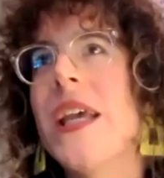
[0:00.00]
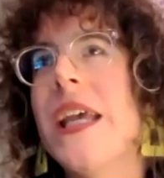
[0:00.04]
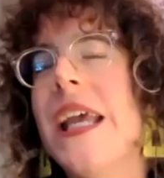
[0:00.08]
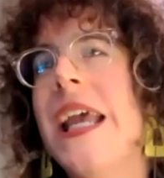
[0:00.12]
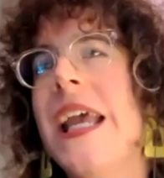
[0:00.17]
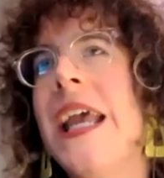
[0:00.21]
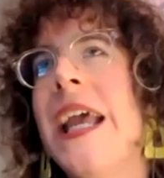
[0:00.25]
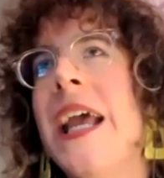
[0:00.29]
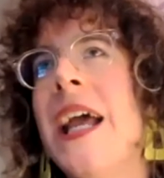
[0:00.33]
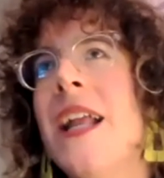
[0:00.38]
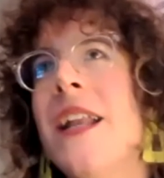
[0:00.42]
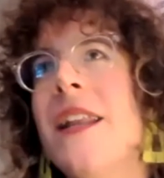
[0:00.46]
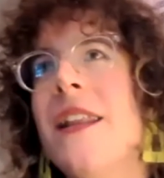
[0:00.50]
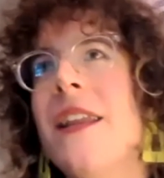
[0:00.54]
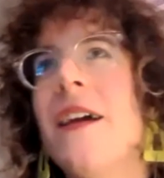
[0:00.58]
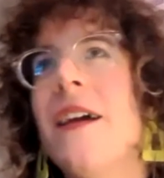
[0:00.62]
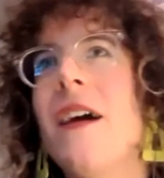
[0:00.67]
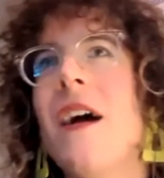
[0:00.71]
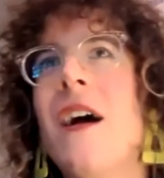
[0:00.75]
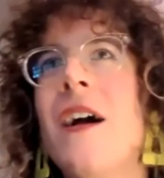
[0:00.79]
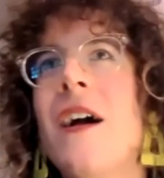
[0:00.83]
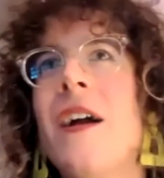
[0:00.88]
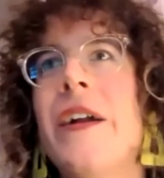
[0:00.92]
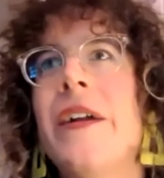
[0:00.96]
And
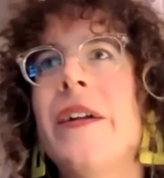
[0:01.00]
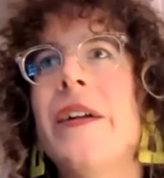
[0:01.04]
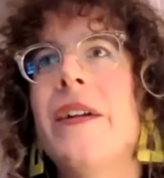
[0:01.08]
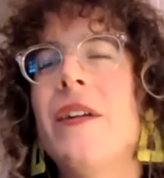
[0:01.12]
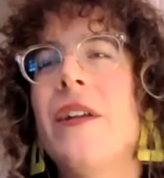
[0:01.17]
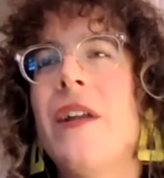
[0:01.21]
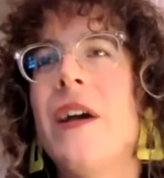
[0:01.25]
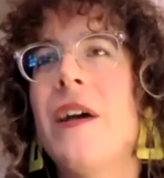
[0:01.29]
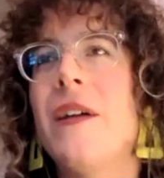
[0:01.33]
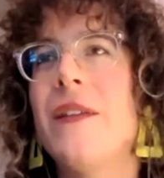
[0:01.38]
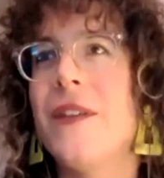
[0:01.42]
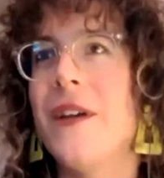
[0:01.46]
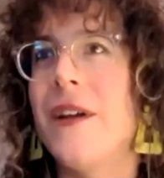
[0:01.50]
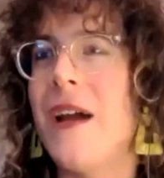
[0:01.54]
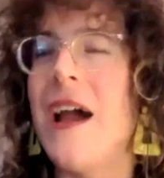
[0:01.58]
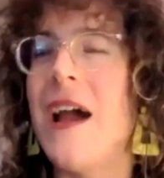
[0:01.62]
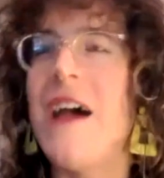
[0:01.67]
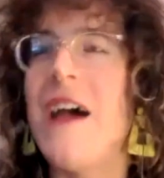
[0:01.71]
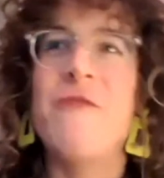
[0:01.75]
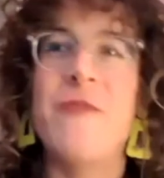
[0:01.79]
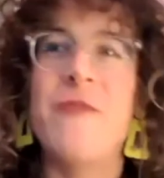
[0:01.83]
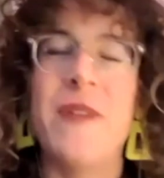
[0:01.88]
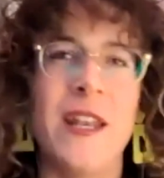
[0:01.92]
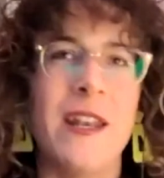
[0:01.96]
there
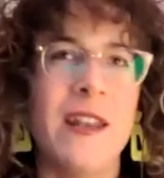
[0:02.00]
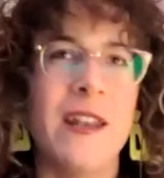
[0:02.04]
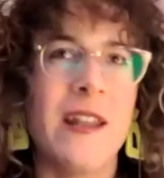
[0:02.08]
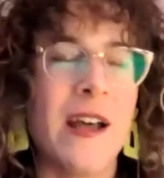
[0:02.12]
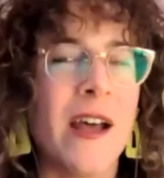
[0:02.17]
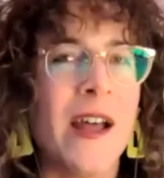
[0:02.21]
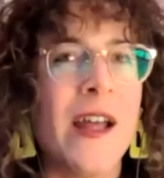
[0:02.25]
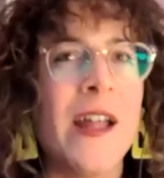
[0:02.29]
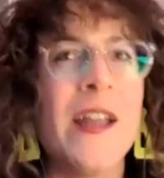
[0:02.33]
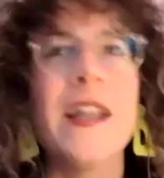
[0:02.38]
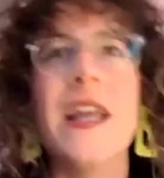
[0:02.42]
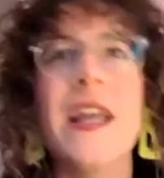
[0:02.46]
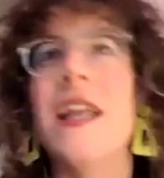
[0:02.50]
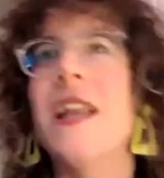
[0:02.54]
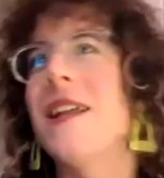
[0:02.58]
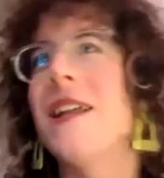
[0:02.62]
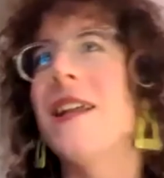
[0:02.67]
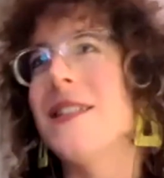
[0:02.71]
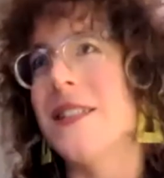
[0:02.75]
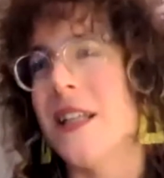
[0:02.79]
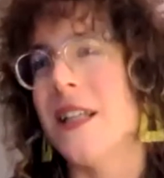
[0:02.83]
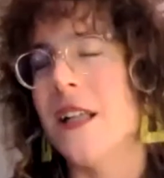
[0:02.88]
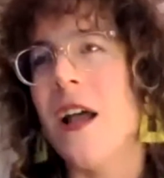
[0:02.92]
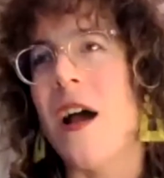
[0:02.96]
have been none, and
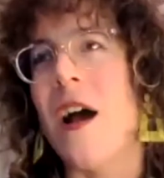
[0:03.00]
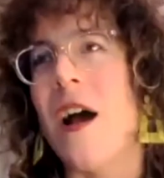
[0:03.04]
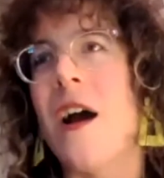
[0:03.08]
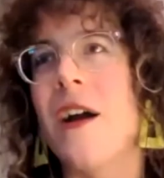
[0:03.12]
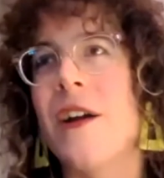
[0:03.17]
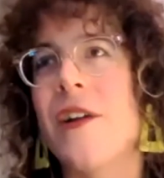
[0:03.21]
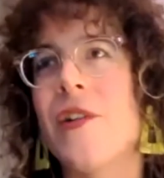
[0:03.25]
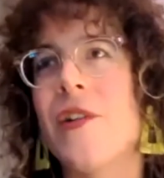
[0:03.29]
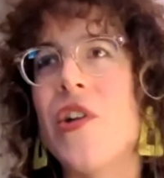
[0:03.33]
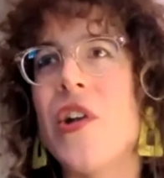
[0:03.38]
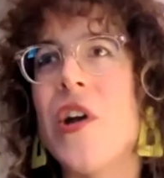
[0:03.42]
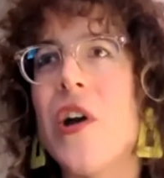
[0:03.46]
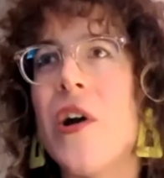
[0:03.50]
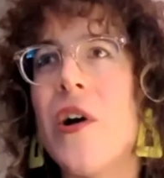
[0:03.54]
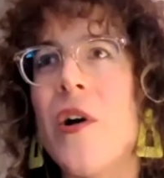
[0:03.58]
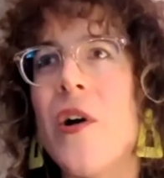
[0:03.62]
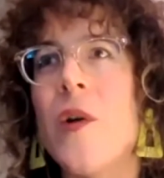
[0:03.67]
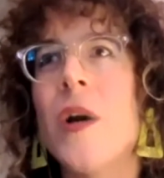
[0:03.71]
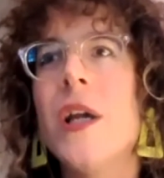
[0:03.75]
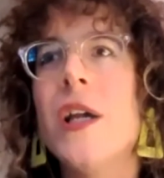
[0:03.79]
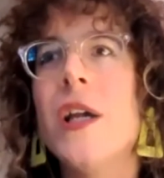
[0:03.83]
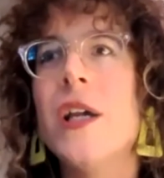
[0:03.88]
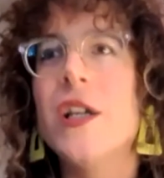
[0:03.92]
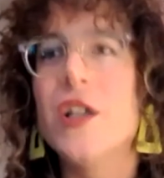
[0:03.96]
still are
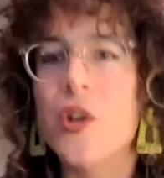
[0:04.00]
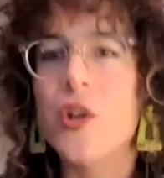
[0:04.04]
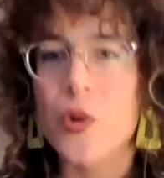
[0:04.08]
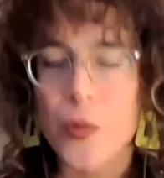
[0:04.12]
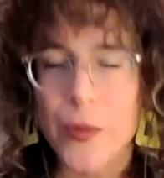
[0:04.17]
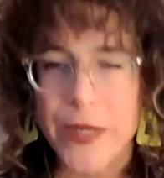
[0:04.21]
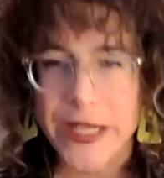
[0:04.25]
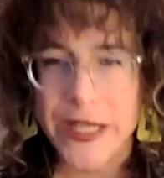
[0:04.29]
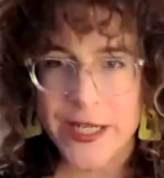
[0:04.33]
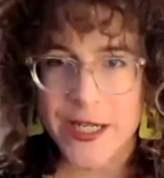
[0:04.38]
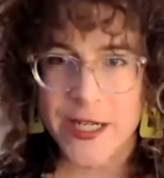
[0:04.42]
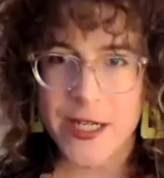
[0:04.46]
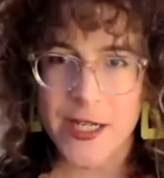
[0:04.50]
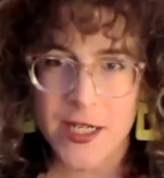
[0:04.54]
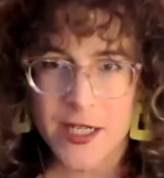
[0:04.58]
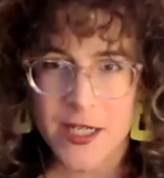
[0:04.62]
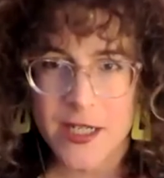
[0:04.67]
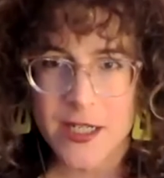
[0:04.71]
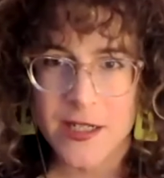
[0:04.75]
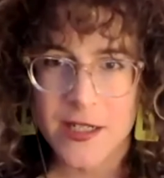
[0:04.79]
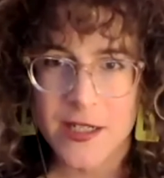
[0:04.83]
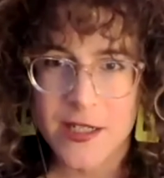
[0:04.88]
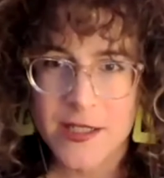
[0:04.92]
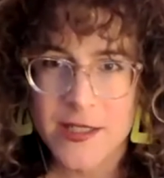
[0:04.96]
no
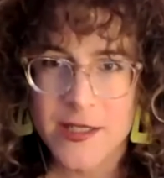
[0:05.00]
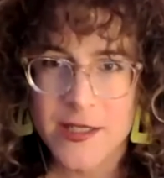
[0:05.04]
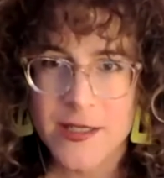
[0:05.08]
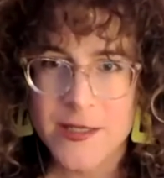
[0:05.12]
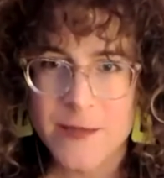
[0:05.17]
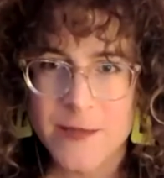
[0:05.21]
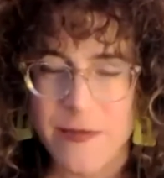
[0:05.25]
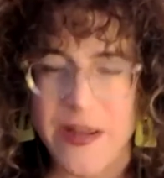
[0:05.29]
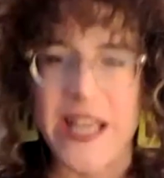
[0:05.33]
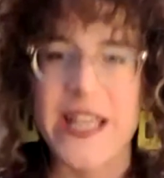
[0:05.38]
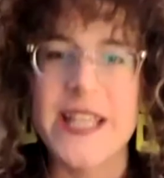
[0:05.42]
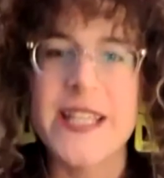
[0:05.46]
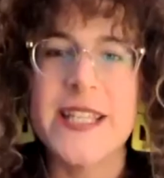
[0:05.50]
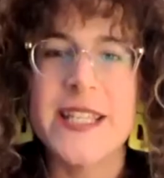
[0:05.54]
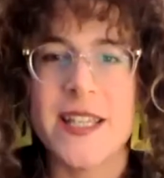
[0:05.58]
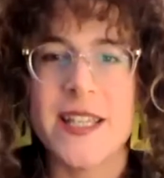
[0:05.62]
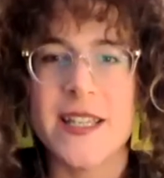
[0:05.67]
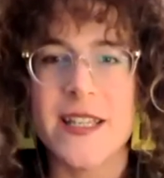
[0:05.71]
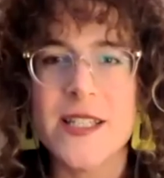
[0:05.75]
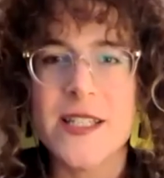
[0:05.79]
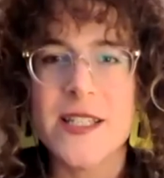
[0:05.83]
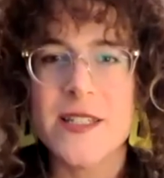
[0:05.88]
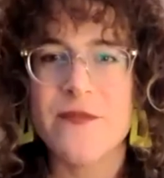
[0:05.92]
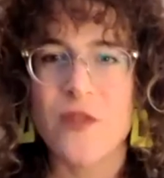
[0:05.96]
queer
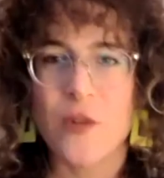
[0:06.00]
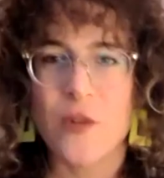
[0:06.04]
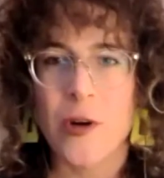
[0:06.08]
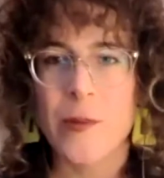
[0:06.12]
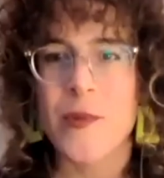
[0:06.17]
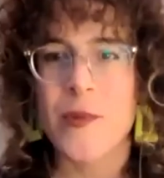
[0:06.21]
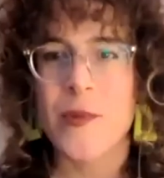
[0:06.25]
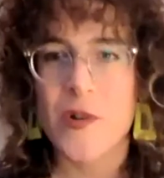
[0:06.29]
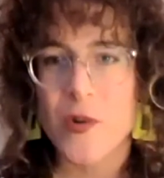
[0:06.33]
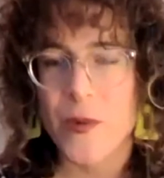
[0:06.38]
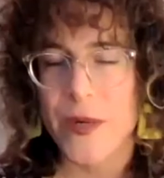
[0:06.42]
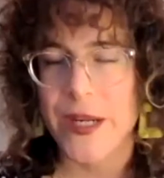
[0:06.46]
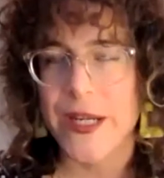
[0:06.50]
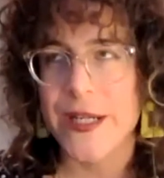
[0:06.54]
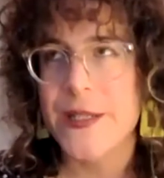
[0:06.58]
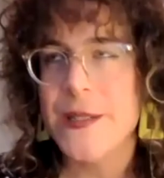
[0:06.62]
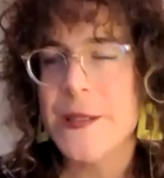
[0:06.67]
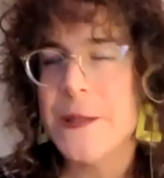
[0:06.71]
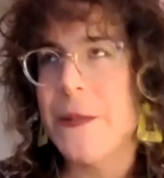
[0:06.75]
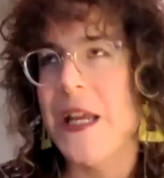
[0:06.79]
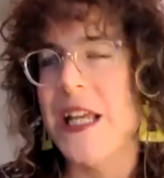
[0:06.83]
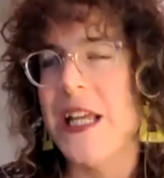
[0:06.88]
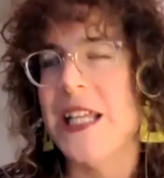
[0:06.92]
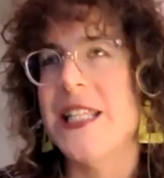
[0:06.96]
spaces, formal queer
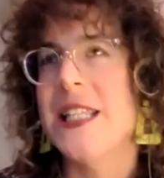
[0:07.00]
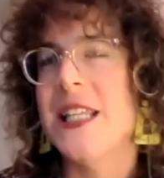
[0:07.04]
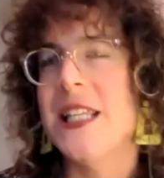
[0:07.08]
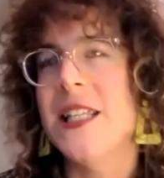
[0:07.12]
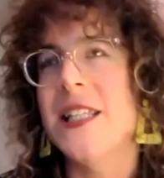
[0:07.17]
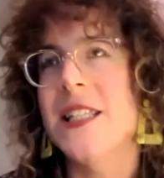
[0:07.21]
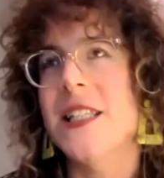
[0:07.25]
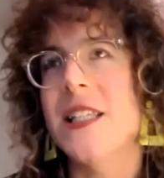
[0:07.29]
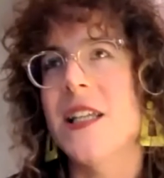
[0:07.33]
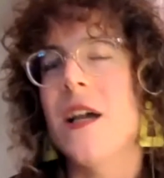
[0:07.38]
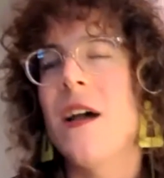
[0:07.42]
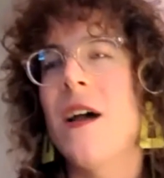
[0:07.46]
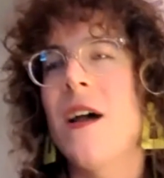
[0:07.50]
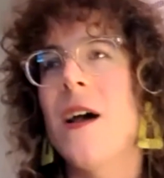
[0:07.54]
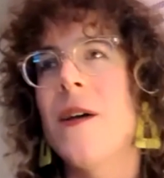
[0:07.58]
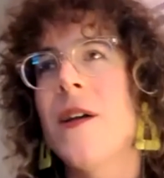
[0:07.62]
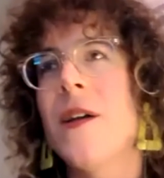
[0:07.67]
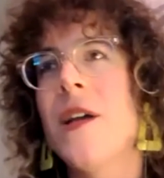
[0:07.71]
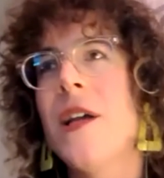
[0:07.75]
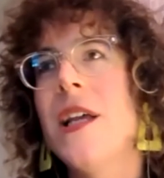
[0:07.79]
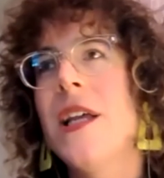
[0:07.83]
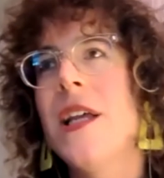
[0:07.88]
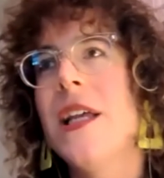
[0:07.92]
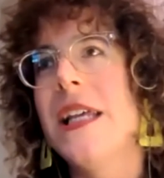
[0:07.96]
spaces
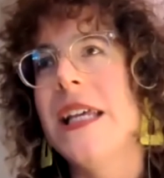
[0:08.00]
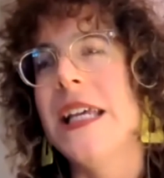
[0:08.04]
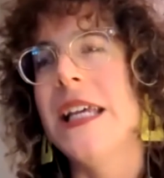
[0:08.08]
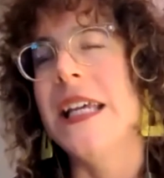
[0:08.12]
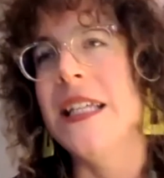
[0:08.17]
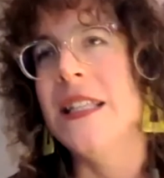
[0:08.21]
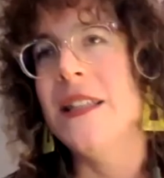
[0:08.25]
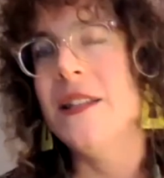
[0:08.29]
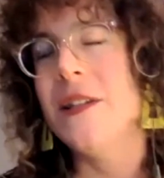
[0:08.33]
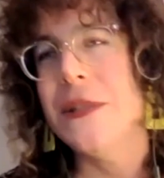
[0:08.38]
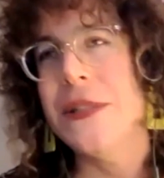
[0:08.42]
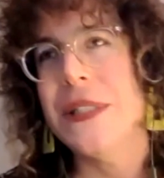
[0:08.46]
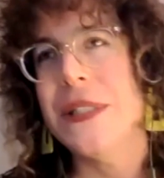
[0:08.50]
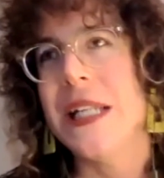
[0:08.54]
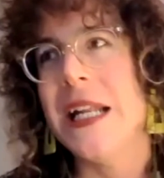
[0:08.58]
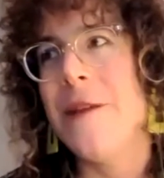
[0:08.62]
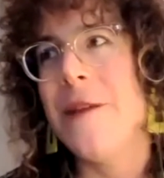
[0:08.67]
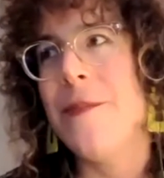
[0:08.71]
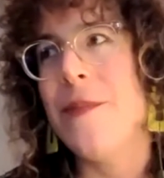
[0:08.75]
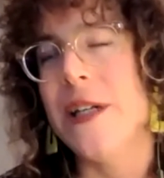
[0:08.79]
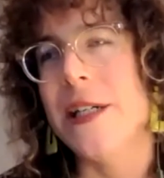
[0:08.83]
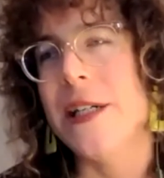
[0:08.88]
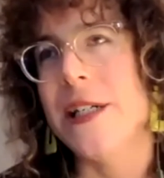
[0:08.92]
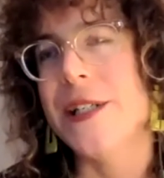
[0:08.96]
in those
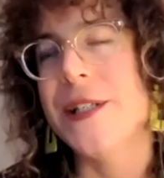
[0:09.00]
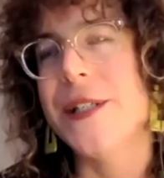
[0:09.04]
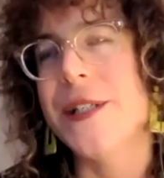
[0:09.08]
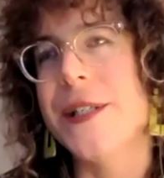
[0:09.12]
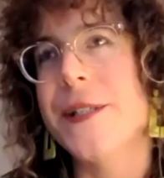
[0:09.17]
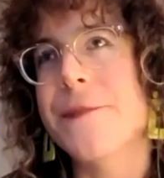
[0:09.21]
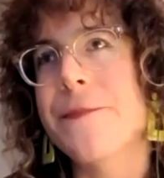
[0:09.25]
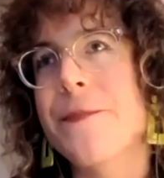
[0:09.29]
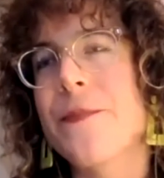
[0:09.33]
neighborhoods.